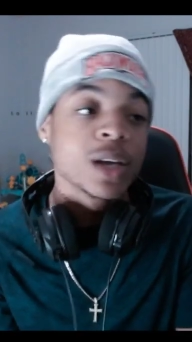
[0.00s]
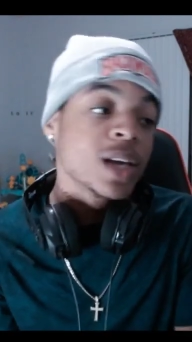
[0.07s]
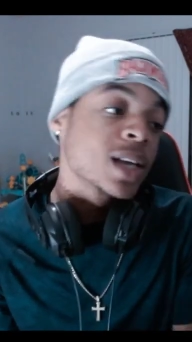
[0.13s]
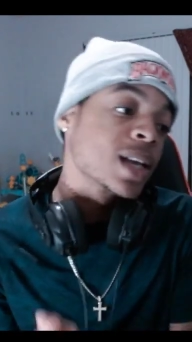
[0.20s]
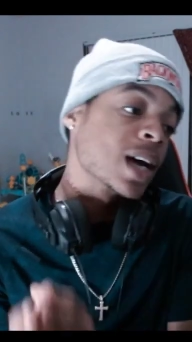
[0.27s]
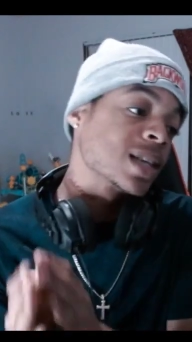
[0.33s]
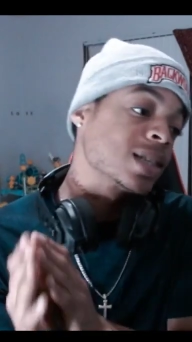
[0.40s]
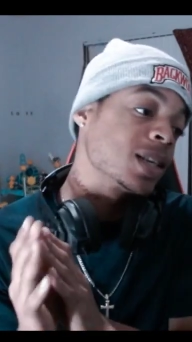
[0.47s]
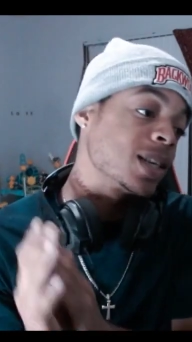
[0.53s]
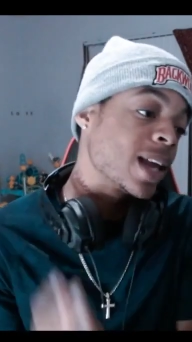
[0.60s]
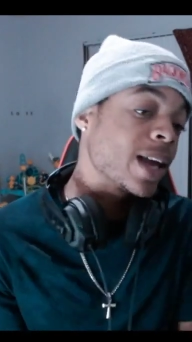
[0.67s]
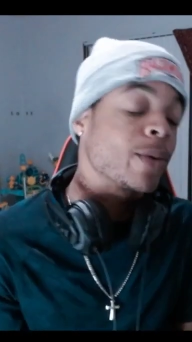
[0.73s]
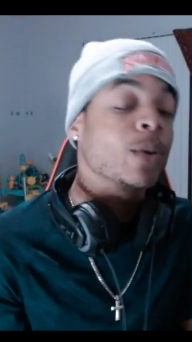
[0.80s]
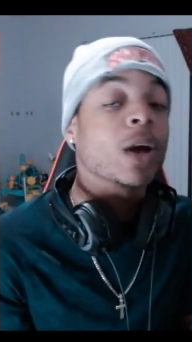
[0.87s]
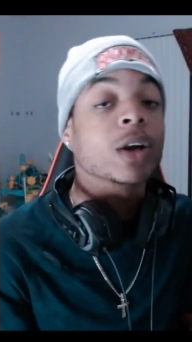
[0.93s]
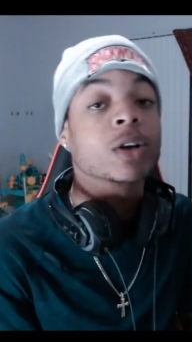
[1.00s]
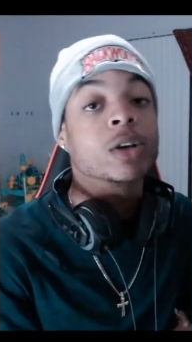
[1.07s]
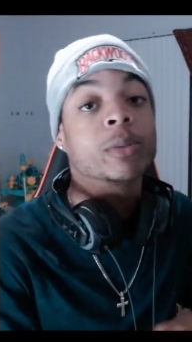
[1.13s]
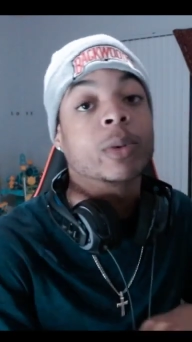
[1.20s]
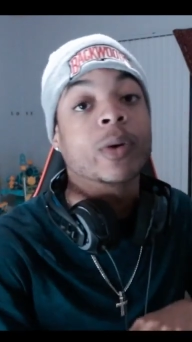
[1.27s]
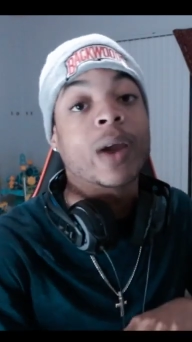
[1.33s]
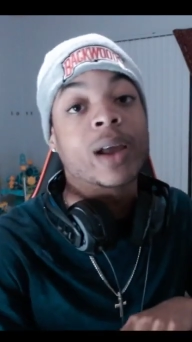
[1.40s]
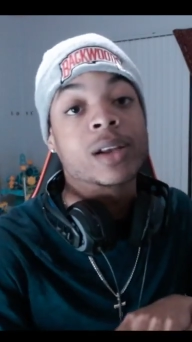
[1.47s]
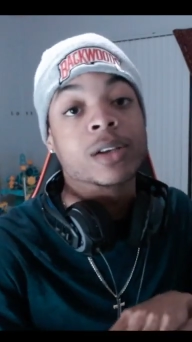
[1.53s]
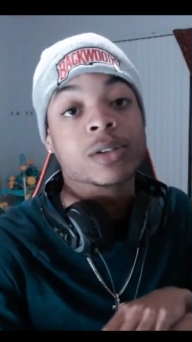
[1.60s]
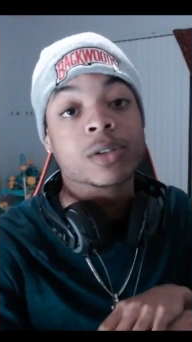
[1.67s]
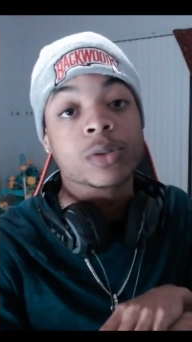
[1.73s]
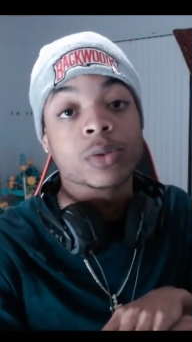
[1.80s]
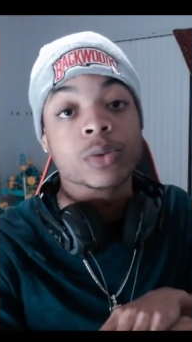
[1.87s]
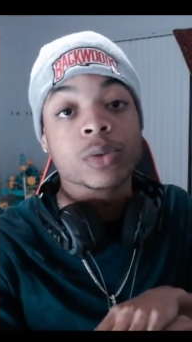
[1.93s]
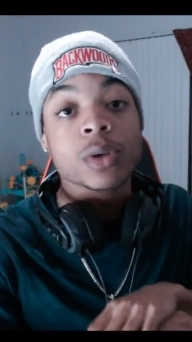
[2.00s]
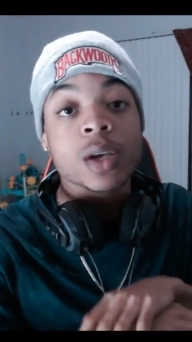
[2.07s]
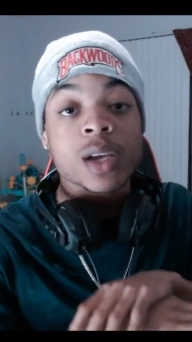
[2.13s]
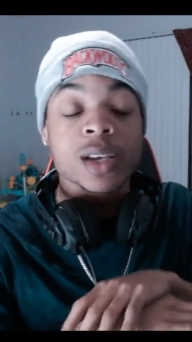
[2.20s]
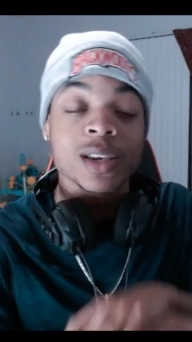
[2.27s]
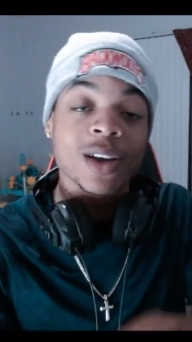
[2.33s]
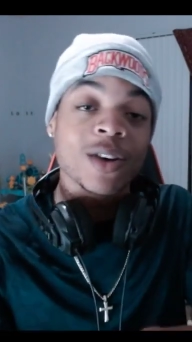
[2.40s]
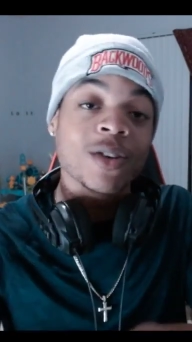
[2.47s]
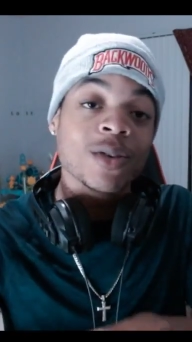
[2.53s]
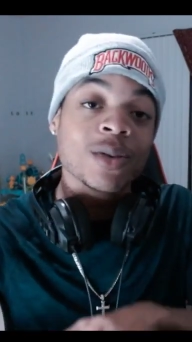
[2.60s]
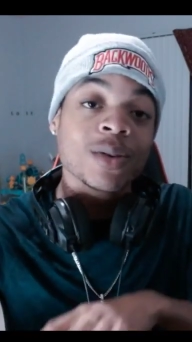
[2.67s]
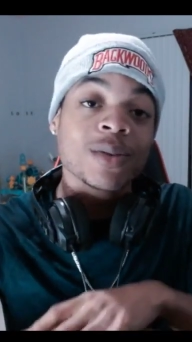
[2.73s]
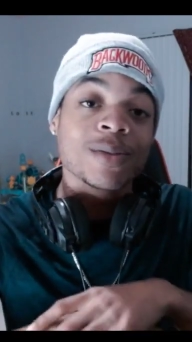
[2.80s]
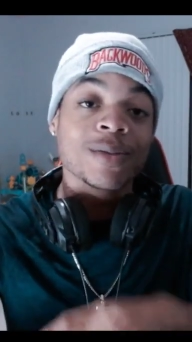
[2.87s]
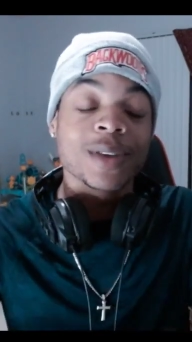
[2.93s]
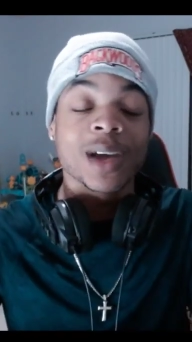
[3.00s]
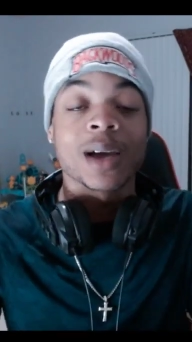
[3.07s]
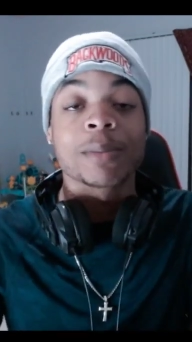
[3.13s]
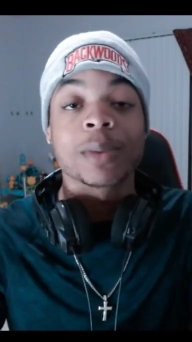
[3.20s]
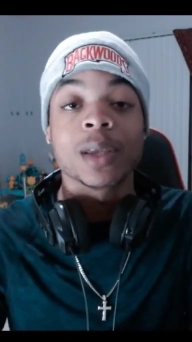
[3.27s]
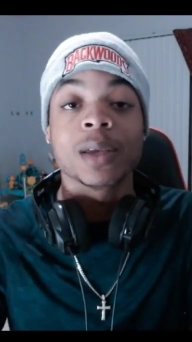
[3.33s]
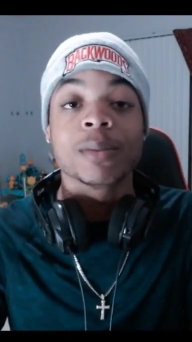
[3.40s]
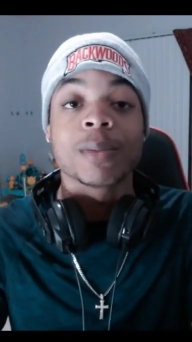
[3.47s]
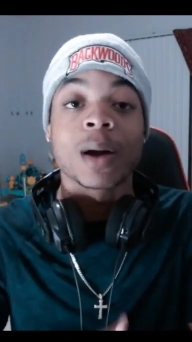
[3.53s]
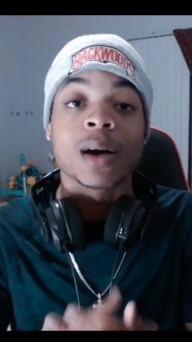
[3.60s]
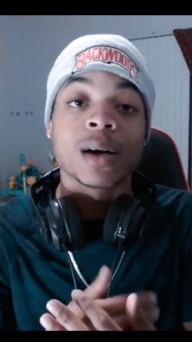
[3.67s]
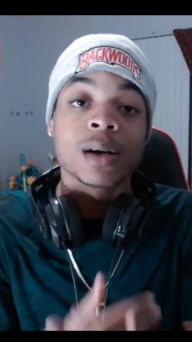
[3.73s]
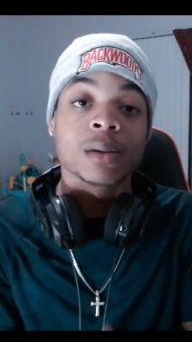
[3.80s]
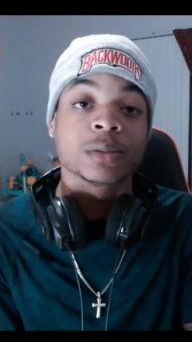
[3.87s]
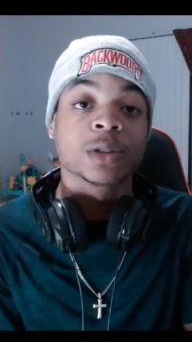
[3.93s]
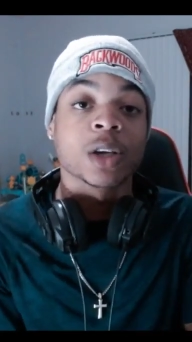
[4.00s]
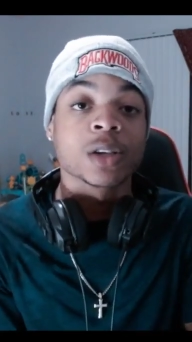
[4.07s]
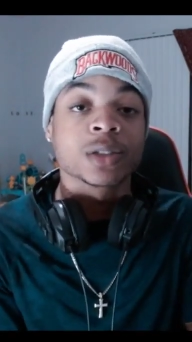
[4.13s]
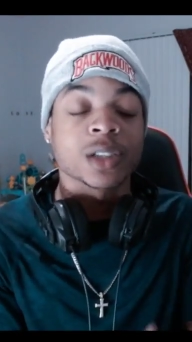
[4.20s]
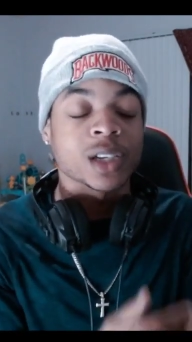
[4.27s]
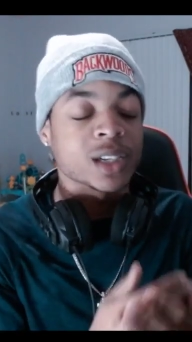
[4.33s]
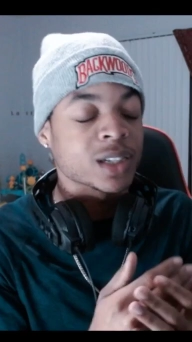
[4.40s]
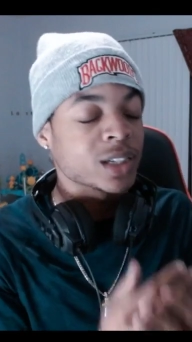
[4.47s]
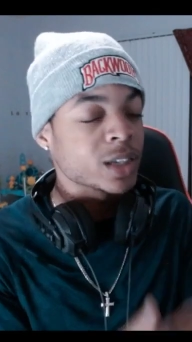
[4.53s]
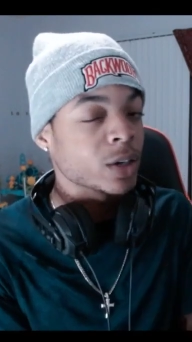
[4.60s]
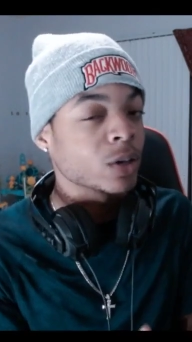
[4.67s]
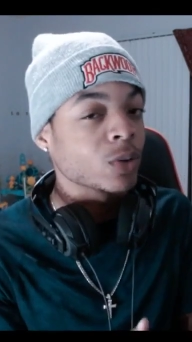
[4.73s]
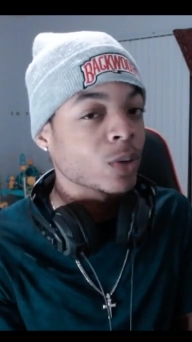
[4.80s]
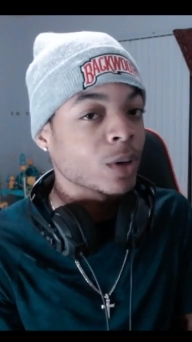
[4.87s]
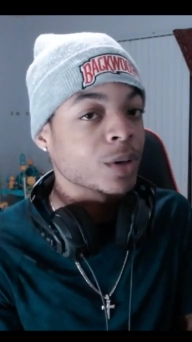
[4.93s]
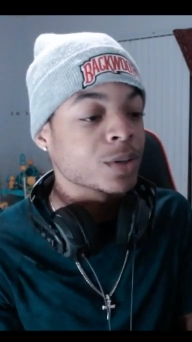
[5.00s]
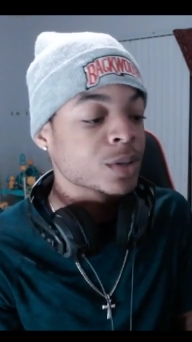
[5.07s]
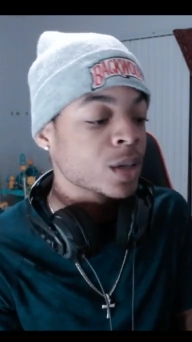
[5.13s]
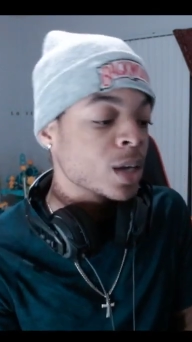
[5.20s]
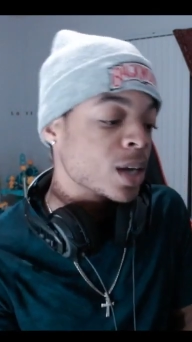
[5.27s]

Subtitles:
Now, today we are going to be reacting to No VIP by Upchurch and Sarah Ross.